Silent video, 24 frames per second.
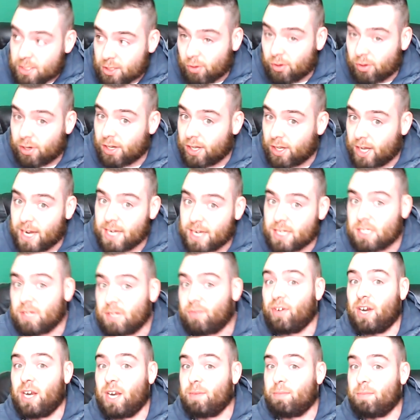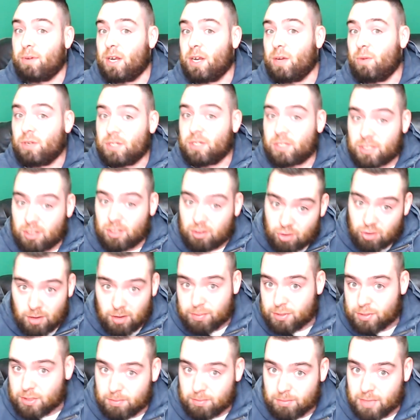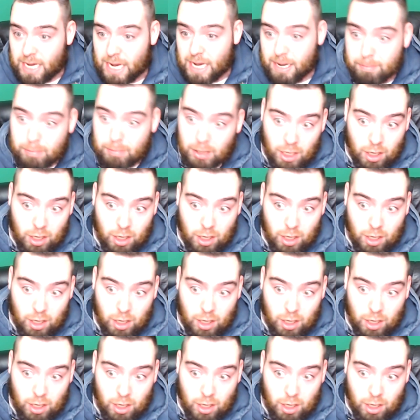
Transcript: storylines, if anybody wants to drop some down